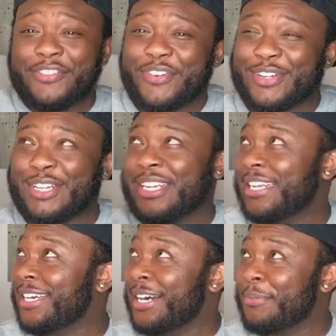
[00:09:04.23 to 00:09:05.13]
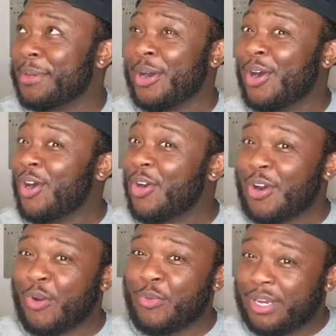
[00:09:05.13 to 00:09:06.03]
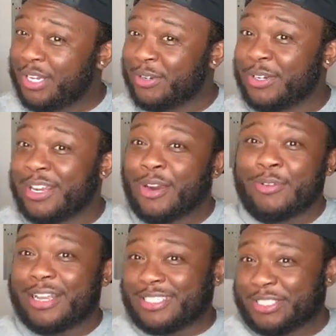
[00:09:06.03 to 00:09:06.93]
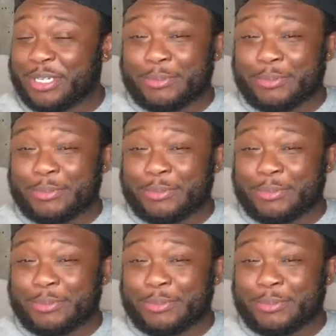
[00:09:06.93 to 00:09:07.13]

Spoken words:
felt the need to comment on her and Wendy's relationship.